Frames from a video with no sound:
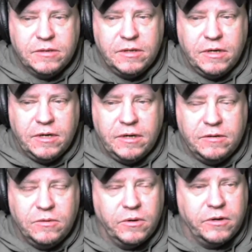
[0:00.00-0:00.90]

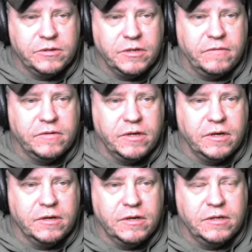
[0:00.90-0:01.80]
lawyers and
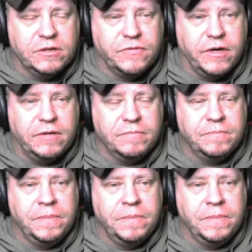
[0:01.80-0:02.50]
everything in this fight,